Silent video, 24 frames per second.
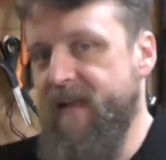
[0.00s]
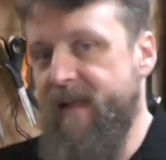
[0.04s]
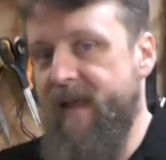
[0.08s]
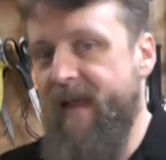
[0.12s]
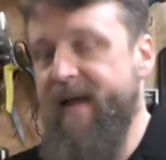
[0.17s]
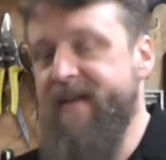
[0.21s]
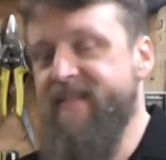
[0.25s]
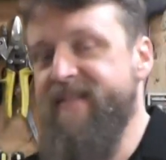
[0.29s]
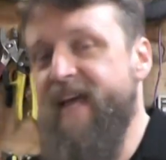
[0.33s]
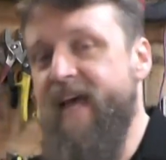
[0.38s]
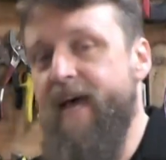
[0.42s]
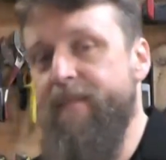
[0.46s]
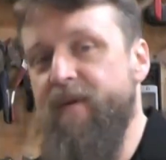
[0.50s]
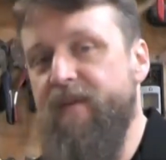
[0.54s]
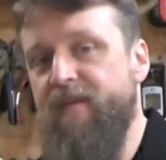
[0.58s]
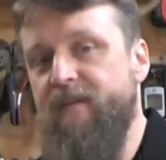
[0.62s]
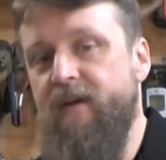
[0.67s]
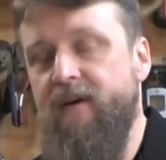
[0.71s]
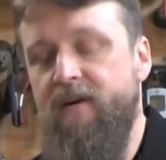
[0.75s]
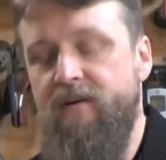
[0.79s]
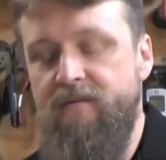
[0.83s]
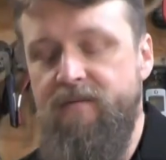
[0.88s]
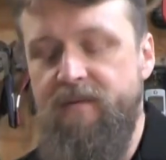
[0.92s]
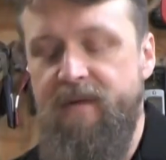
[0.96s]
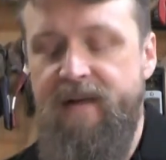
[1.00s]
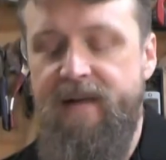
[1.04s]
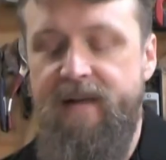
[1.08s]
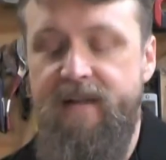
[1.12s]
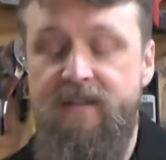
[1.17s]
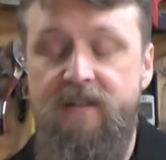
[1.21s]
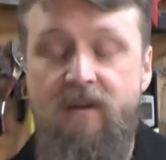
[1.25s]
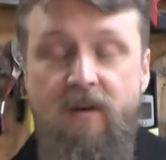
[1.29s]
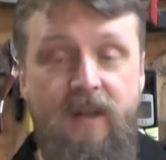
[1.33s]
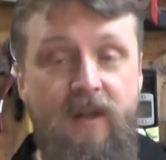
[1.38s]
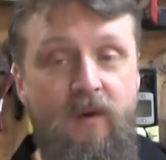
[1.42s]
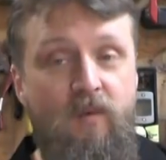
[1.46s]
It has happened though, and
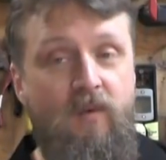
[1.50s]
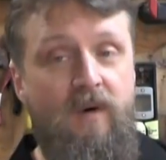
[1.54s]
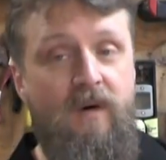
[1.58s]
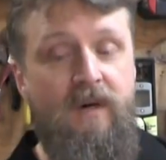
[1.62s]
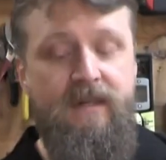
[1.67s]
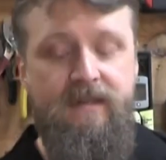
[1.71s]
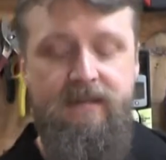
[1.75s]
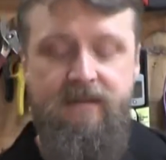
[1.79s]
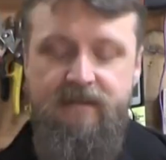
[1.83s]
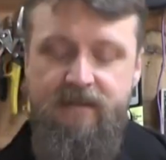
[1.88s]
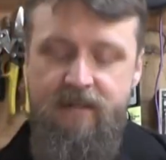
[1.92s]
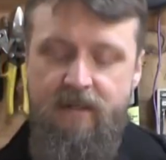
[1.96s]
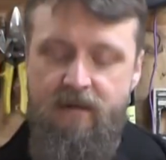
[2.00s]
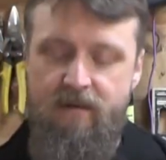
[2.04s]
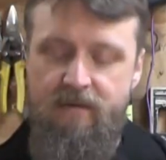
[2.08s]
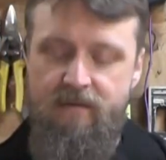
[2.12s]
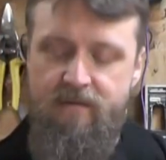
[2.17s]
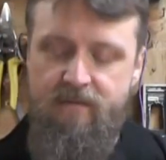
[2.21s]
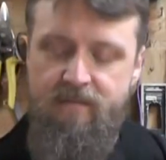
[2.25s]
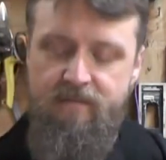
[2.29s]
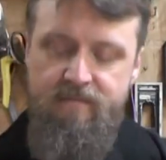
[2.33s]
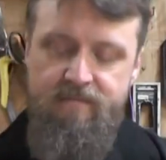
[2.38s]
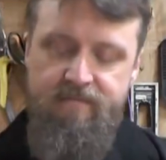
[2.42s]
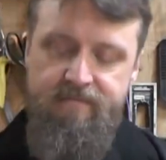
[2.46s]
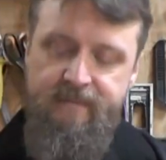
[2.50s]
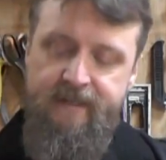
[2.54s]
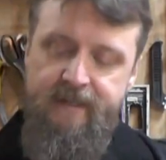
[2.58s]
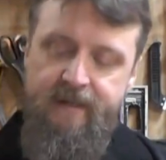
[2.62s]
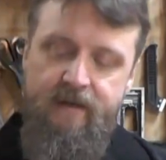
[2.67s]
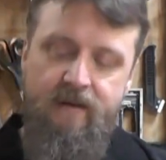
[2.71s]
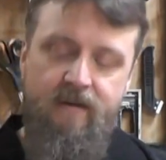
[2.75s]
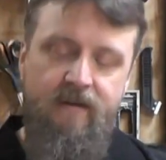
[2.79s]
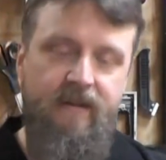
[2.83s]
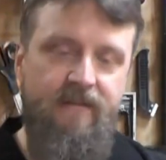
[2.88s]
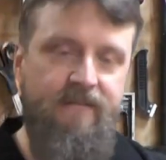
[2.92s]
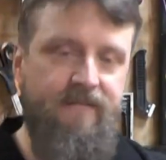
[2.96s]
it's only one. So, you
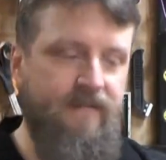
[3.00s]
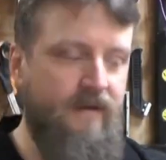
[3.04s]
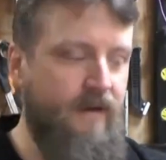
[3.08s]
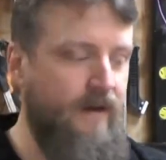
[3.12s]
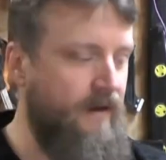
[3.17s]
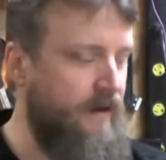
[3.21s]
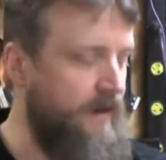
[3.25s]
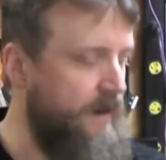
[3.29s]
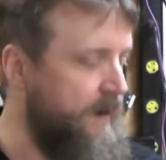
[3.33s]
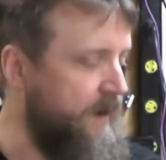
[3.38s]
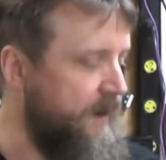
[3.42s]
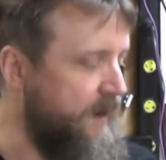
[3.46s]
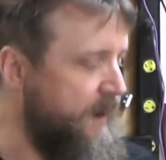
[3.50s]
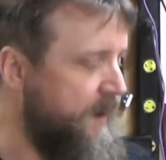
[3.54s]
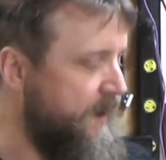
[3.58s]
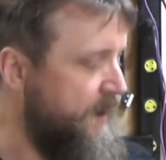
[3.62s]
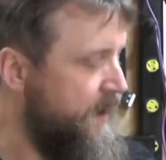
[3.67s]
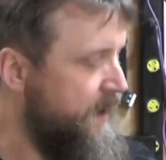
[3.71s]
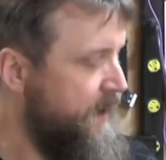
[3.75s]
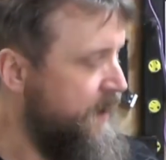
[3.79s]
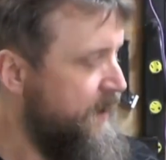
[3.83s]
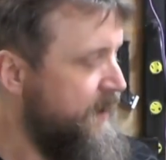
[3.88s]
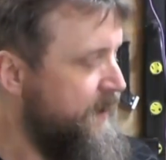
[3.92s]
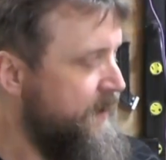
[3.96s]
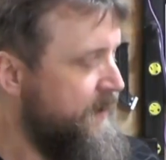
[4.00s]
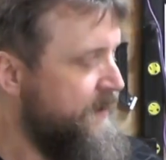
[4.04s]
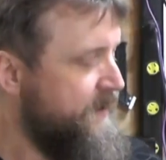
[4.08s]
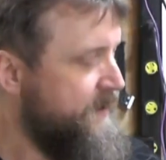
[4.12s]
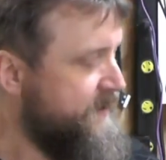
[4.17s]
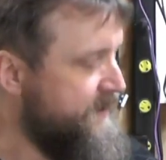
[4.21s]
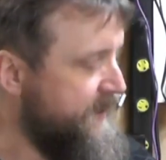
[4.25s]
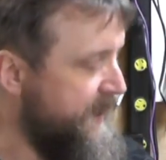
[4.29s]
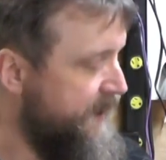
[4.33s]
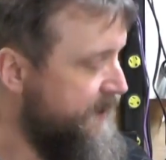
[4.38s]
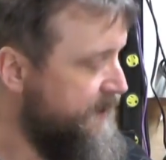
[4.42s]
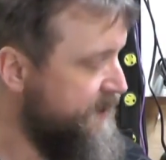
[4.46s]
know, if
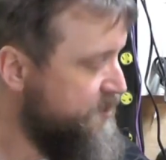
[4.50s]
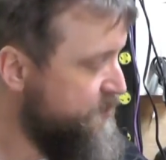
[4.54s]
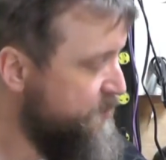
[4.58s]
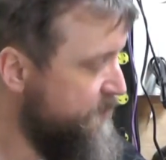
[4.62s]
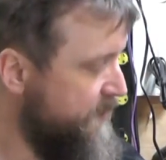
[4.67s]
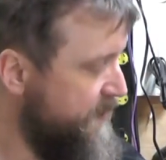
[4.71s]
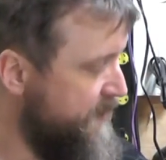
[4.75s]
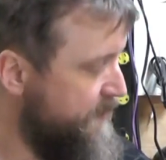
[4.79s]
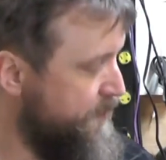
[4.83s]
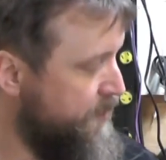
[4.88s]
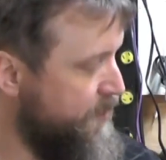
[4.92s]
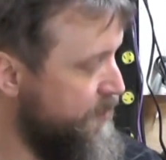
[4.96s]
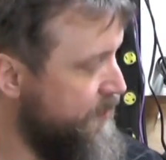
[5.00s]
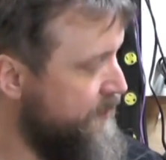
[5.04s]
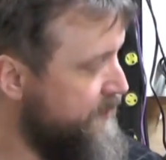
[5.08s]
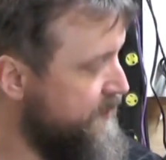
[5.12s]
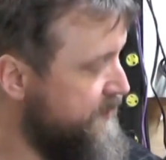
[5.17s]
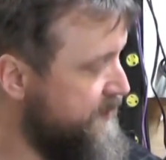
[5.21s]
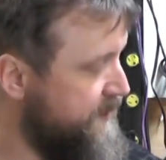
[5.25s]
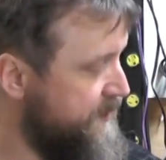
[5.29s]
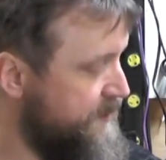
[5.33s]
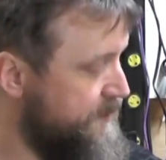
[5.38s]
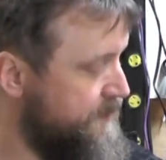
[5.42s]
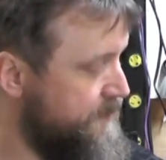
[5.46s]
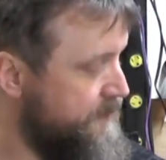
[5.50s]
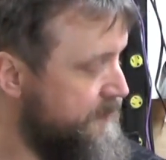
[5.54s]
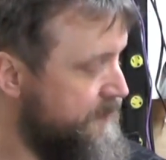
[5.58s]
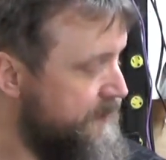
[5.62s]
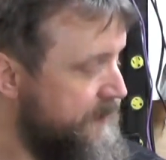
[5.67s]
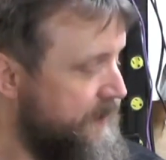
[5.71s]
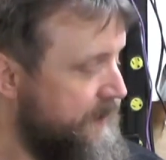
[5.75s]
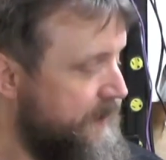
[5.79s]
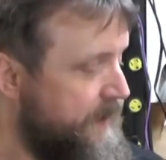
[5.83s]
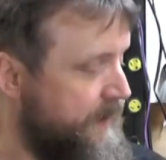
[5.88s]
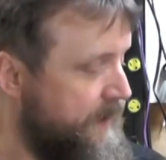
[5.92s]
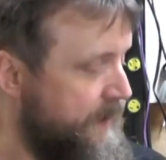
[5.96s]
sound is really important to you,
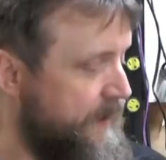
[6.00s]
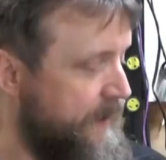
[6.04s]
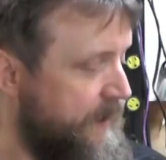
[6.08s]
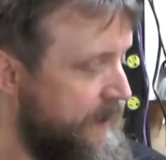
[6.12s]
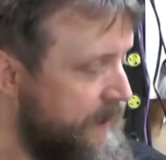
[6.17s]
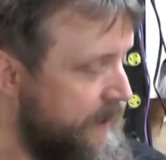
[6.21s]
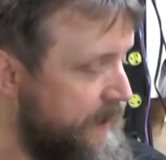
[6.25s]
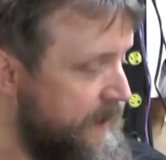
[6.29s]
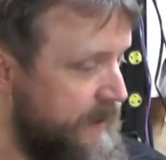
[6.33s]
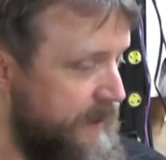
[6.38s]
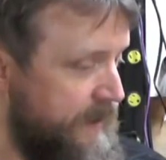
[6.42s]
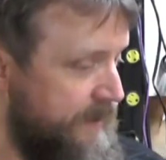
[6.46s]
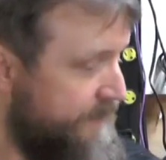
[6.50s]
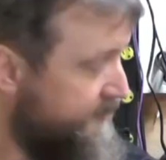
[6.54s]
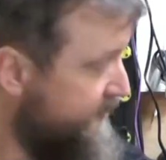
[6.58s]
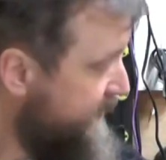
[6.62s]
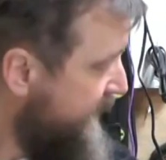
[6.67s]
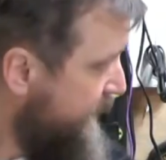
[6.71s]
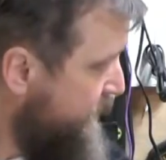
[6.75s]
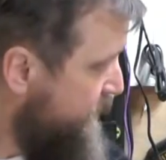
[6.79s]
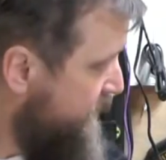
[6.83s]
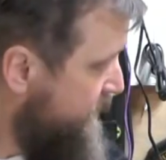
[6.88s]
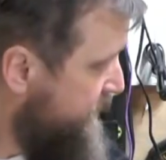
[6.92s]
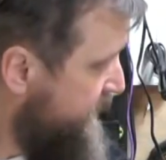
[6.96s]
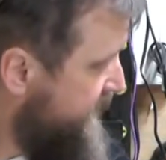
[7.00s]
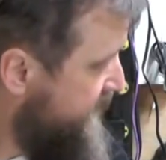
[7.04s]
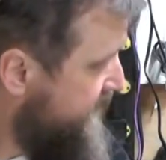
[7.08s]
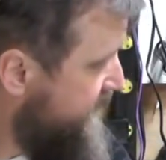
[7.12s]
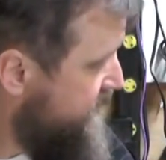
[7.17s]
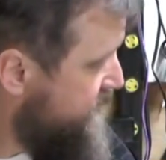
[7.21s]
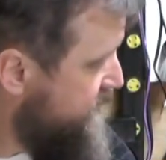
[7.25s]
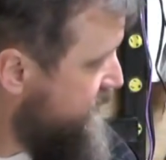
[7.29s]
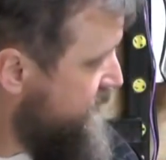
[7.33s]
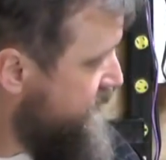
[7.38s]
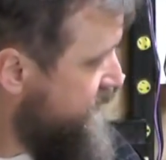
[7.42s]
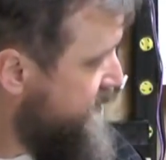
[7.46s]
that will be an
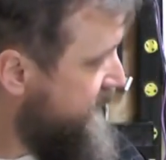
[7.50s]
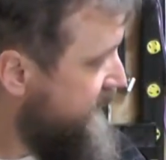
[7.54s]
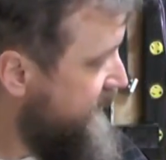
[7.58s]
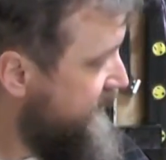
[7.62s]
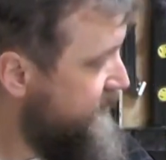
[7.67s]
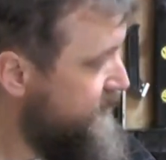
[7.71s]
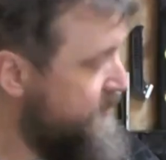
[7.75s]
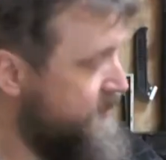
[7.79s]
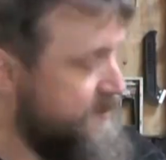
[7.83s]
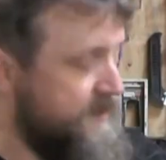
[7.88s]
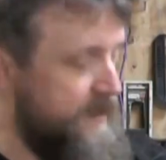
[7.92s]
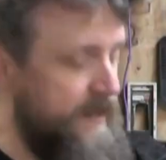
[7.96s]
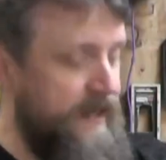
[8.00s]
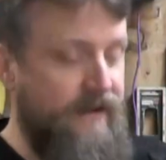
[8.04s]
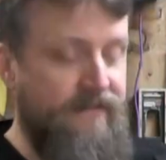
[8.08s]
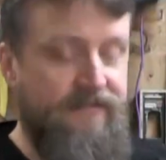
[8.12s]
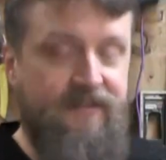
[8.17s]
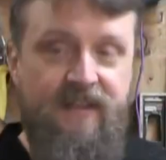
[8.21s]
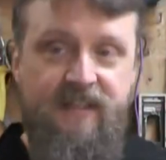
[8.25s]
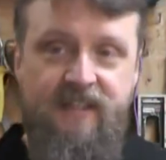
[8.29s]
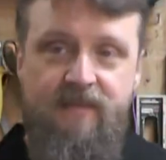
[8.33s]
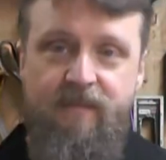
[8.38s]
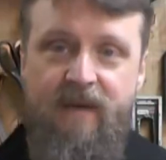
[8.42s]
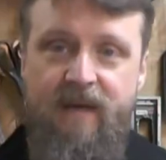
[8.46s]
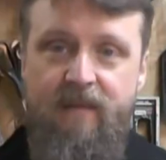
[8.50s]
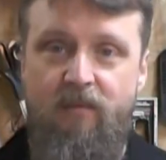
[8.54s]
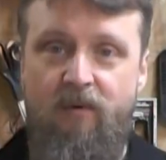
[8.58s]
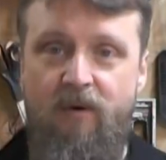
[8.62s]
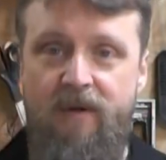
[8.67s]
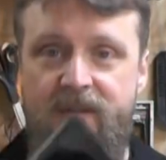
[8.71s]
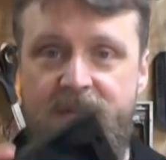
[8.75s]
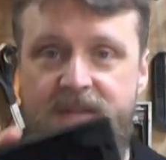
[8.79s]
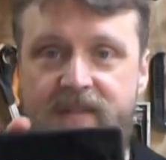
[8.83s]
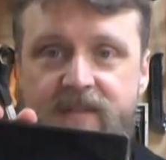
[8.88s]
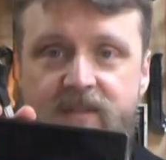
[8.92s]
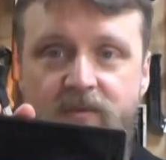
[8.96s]
issue. And I used to have this bad
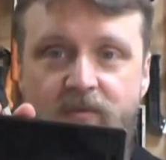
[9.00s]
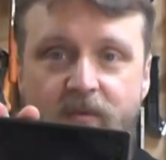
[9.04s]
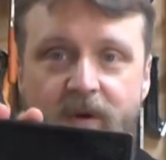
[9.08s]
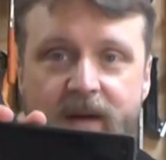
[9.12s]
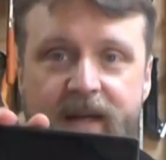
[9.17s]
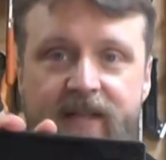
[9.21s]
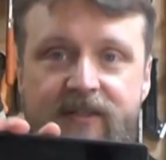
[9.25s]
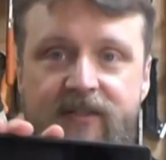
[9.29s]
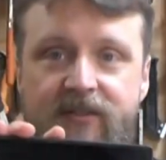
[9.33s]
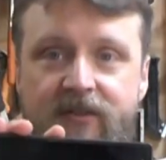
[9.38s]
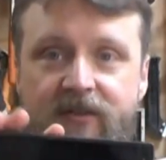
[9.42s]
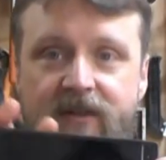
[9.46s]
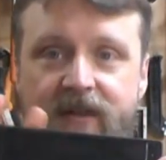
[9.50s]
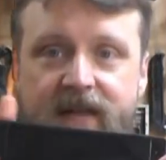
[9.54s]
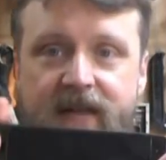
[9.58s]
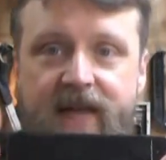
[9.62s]
boy. This is a Razor.